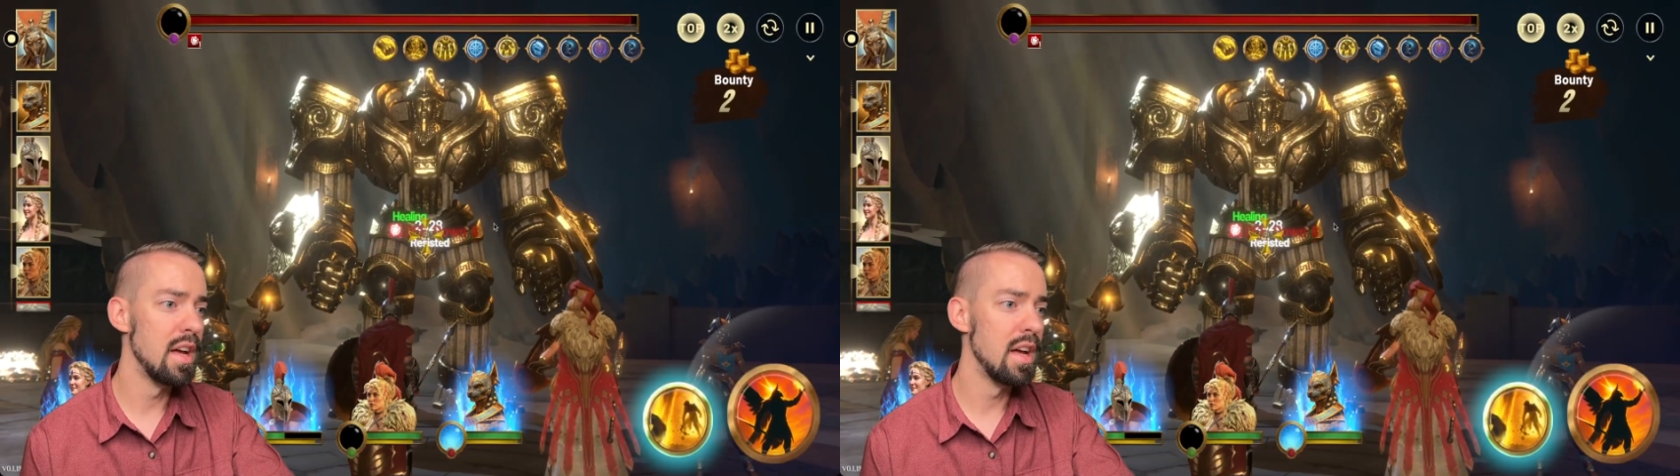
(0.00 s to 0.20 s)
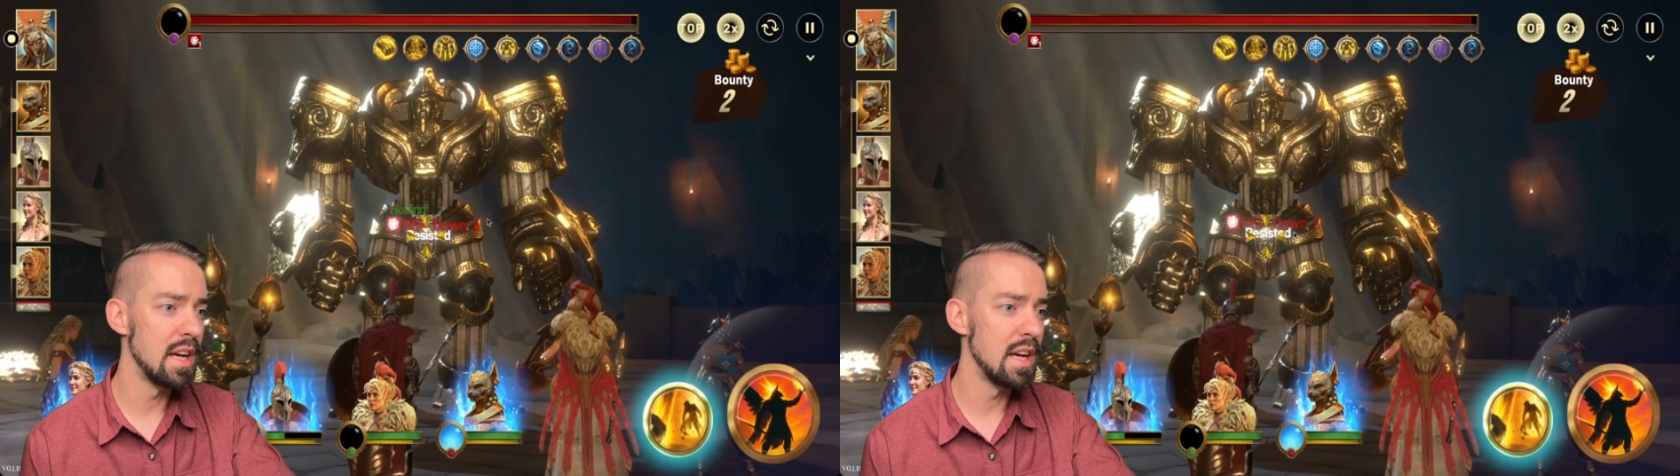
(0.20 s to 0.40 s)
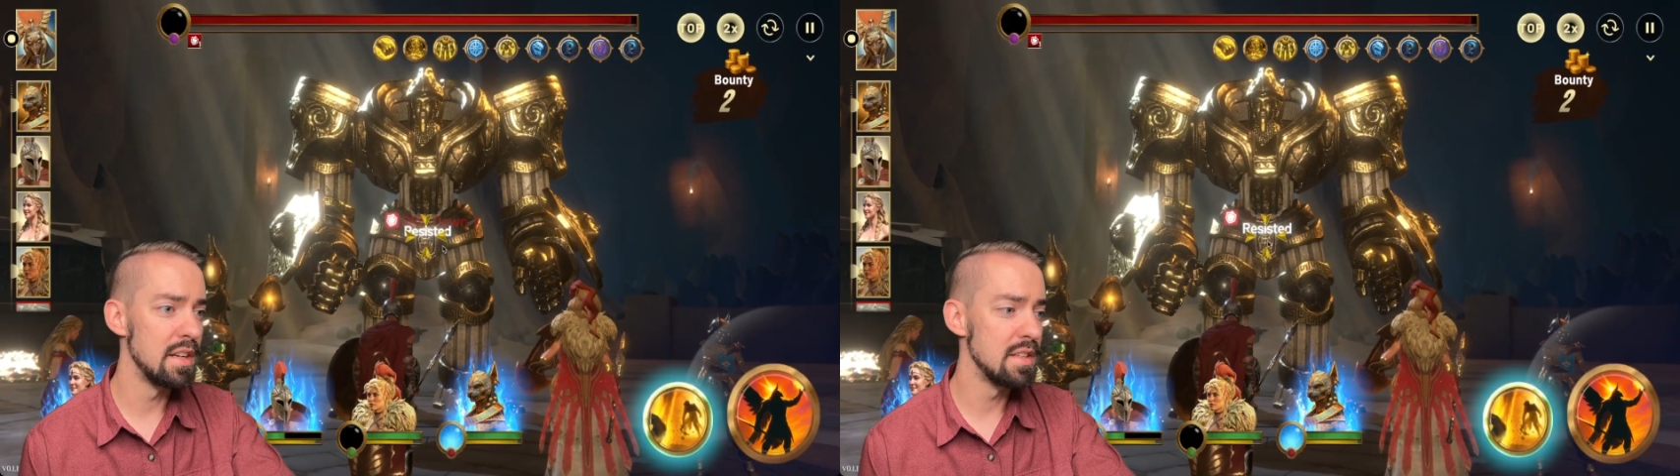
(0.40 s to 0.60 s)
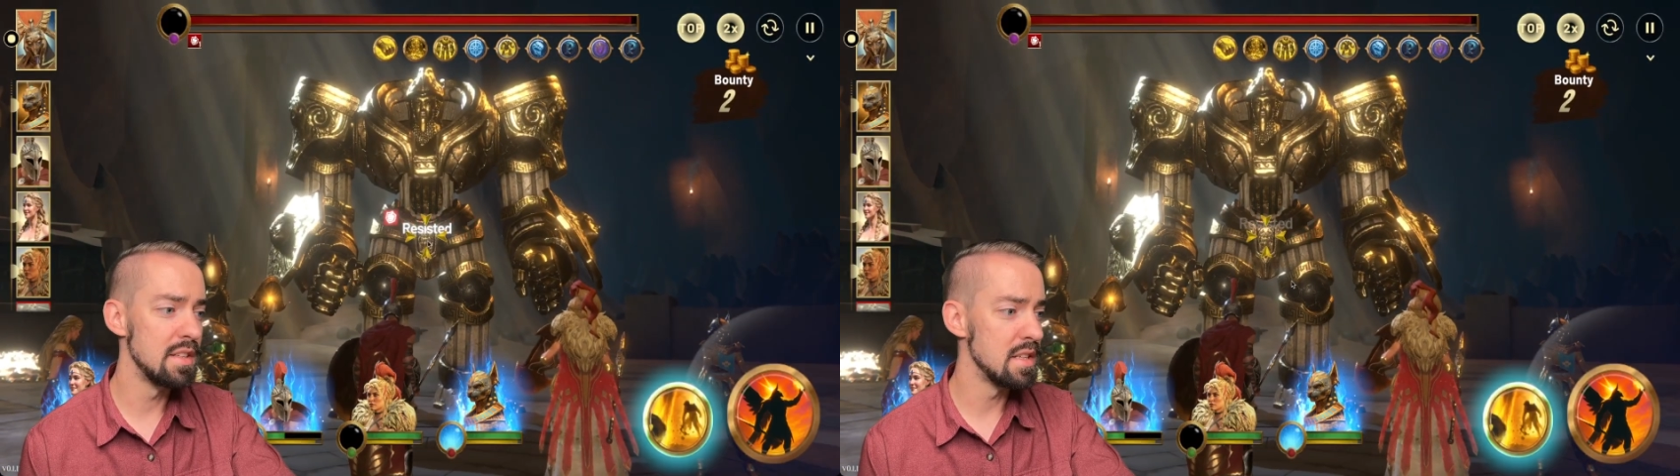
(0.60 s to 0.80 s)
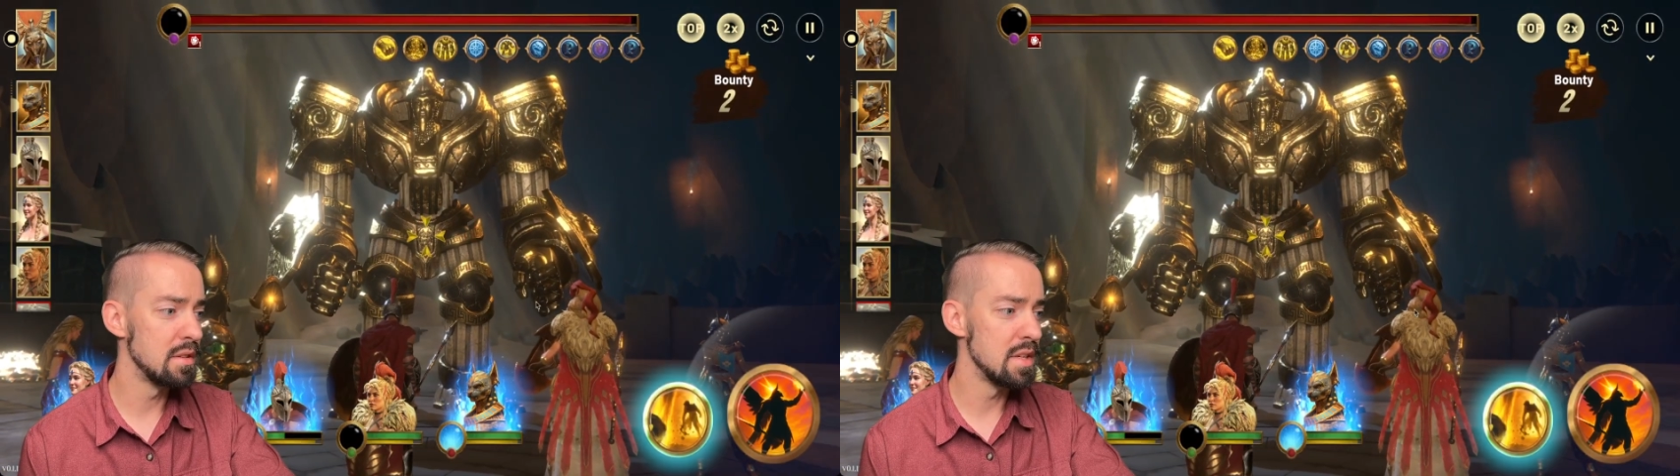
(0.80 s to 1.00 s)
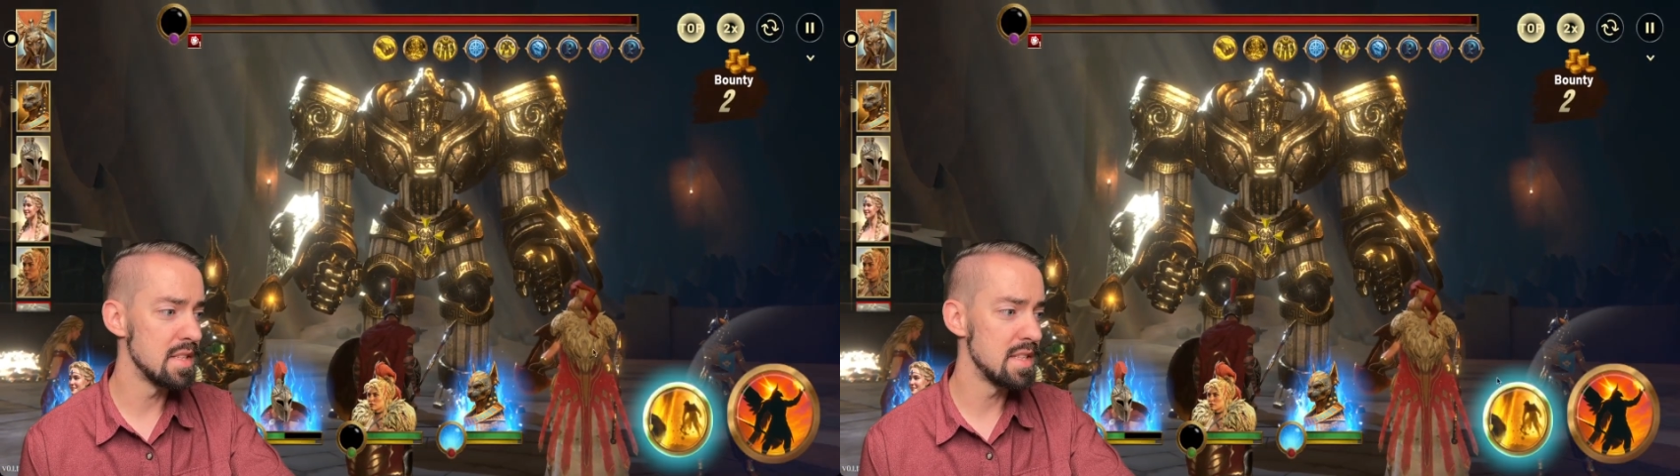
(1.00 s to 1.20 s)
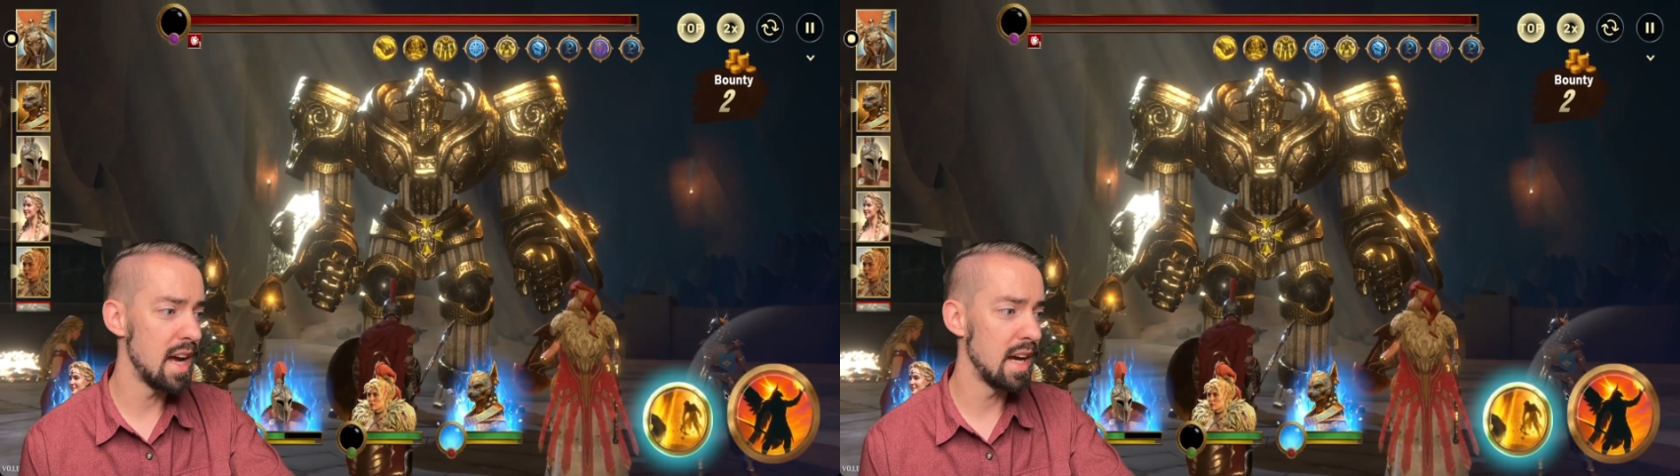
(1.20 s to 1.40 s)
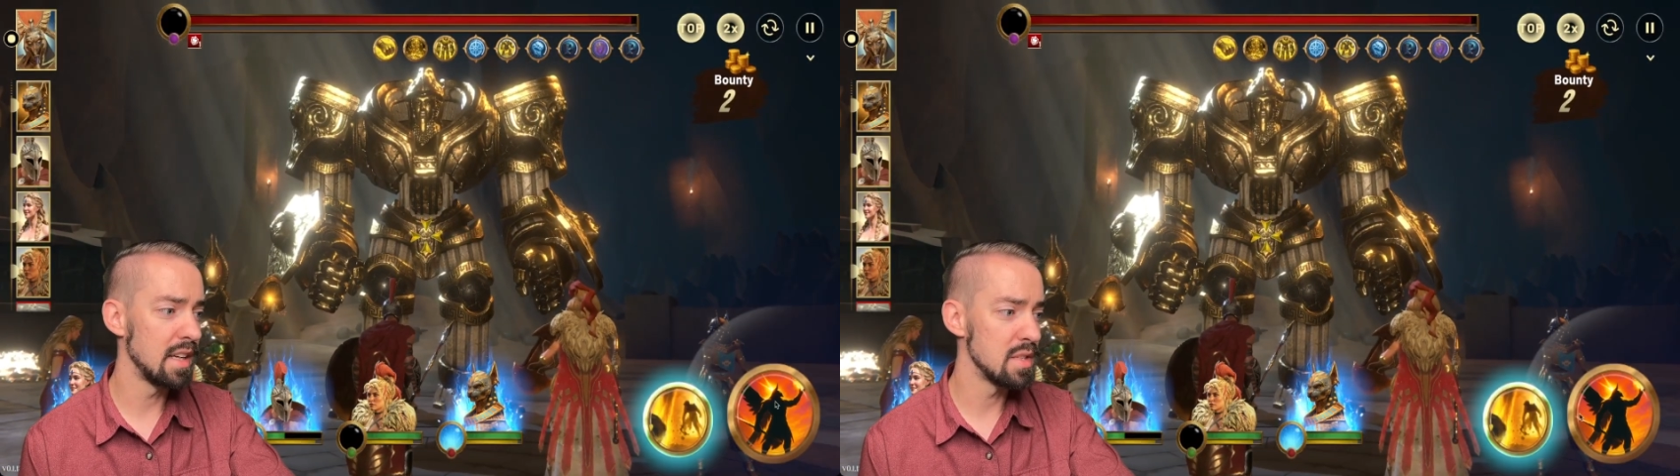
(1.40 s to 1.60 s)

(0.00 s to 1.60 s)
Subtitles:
and decrease attack